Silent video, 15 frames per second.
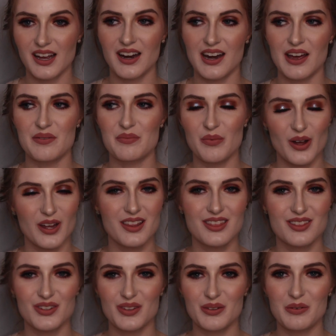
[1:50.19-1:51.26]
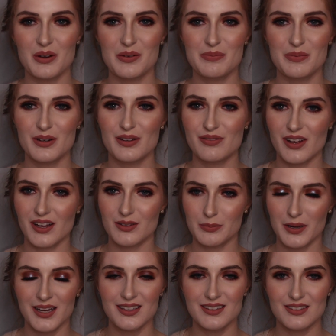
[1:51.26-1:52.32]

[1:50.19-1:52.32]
and I'm working through them at a pretty fast pace.